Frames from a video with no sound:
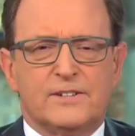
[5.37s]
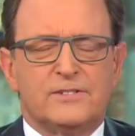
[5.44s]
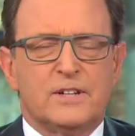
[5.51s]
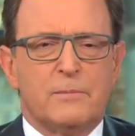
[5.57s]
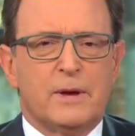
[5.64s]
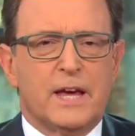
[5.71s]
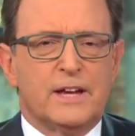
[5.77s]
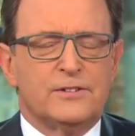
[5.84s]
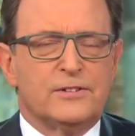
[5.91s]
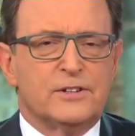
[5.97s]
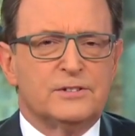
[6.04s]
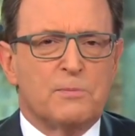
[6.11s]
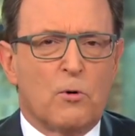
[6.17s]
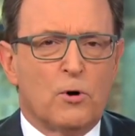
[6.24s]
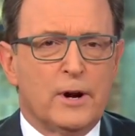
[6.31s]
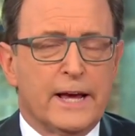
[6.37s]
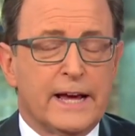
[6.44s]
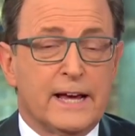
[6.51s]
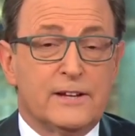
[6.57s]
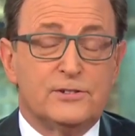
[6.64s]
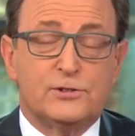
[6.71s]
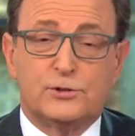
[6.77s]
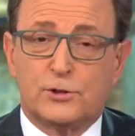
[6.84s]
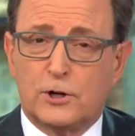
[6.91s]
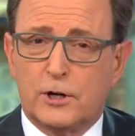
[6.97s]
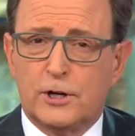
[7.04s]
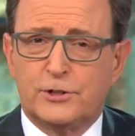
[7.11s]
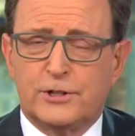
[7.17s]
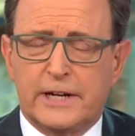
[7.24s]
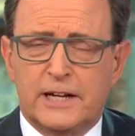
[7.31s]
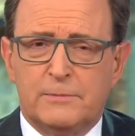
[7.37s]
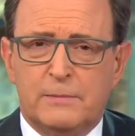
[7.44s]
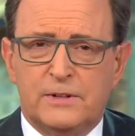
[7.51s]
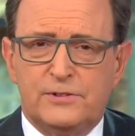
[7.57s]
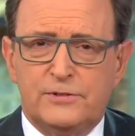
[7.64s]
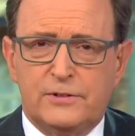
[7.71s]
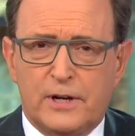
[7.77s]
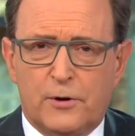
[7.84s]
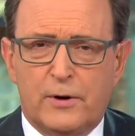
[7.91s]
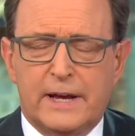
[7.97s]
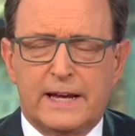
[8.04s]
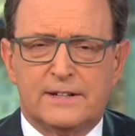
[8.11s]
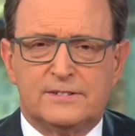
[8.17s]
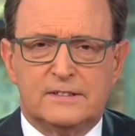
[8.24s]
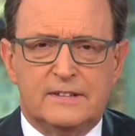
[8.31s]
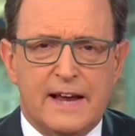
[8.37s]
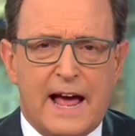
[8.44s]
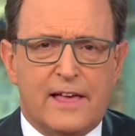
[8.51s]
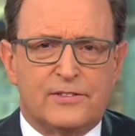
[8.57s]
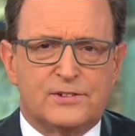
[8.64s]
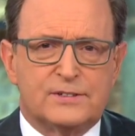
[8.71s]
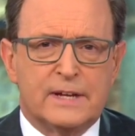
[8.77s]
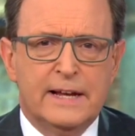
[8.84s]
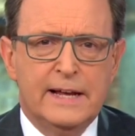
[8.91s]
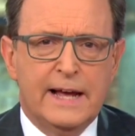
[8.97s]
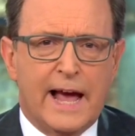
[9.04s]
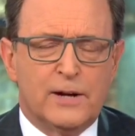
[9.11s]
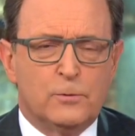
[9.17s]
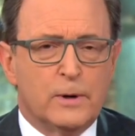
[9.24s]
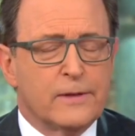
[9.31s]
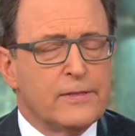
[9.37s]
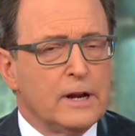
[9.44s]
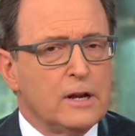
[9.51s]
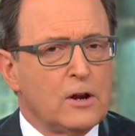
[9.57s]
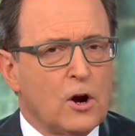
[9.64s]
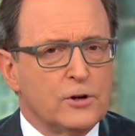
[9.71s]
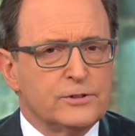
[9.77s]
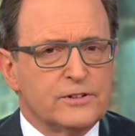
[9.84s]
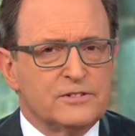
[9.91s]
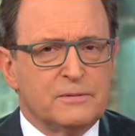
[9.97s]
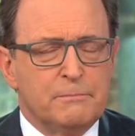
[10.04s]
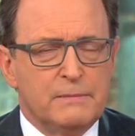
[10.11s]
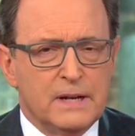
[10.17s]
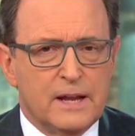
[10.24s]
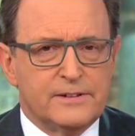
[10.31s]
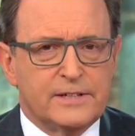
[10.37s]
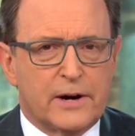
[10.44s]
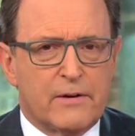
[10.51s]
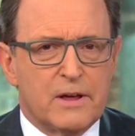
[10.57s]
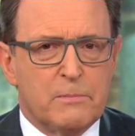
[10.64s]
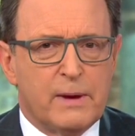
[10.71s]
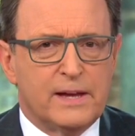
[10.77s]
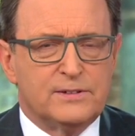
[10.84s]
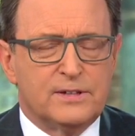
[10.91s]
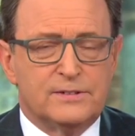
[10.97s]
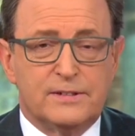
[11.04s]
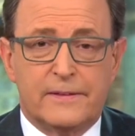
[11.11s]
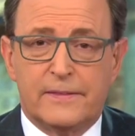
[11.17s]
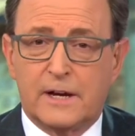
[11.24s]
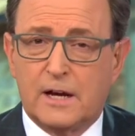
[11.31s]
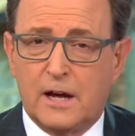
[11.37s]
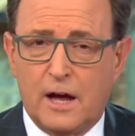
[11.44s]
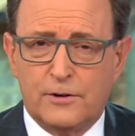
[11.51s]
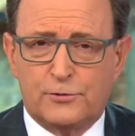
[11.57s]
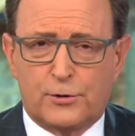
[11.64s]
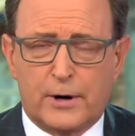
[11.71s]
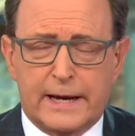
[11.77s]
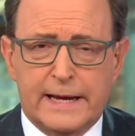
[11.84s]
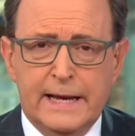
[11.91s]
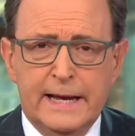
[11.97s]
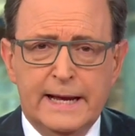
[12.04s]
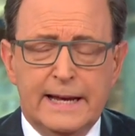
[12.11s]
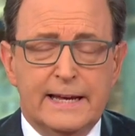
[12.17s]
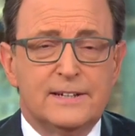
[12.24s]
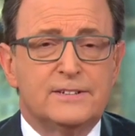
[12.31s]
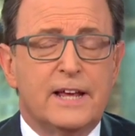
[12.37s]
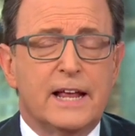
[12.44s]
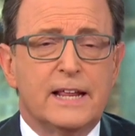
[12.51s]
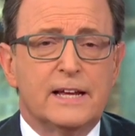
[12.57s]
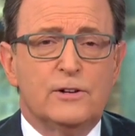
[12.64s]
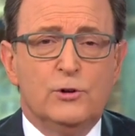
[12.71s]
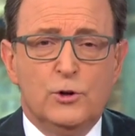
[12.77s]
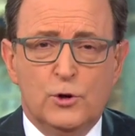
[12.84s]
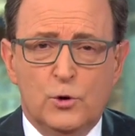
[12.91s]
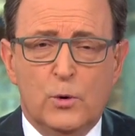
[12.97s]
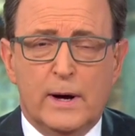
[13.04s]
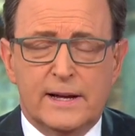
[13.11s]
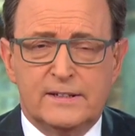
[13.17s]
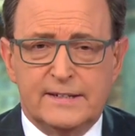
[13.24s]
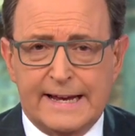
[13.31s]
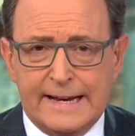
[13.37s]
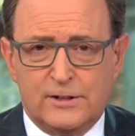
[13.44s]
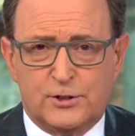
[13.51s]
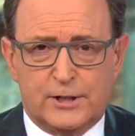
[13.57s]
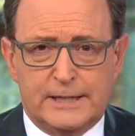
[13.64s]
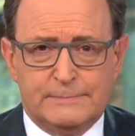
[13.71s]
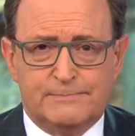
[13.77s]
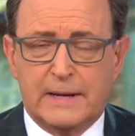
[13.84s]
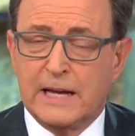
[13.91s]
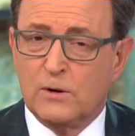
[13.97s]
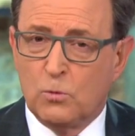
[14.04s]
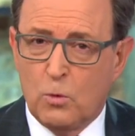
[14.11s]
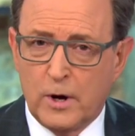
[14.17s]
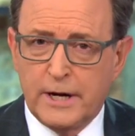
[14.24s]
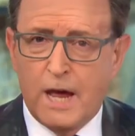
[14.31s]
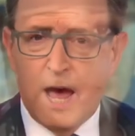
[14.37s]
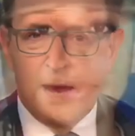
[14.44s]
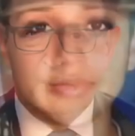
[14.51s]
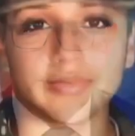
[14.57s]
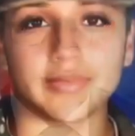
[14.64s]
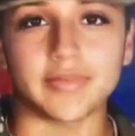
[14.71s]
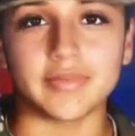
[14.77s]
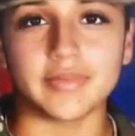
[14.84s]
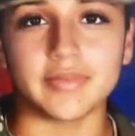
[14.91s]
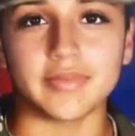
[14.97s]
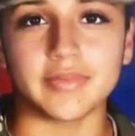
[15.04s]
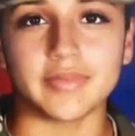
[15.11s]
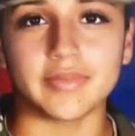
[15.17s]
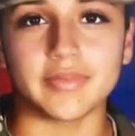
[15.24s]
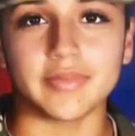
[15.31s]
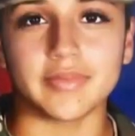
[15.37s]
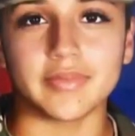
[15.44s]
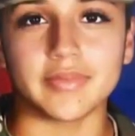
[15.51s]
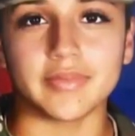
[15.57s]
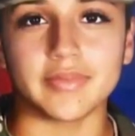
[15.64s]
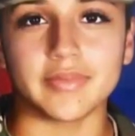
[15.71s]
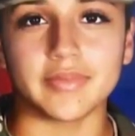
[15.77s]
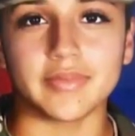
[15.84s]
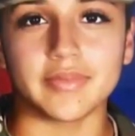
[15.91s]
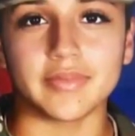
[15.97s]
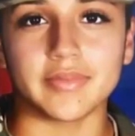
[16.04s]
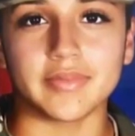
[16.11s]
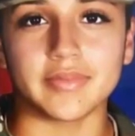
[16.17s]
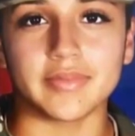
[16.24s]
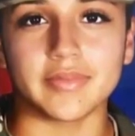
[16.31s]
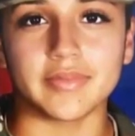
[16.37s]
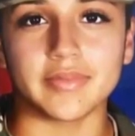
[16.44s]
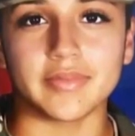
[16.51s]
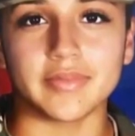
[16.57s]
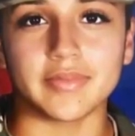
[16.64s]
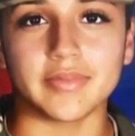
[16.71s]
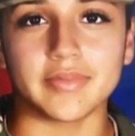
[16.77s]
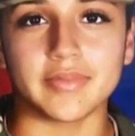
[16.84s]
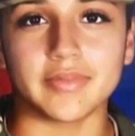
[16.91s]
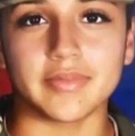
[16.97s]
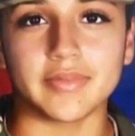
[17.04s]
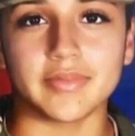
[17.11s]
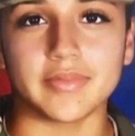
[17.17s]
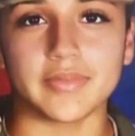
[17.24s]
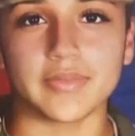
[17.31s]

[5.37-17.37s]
CBS This Morning. A surge in mysterious deaths at one of the largest military bases in the country is getting new attention. In one high-profile case we've been following, 20-year-old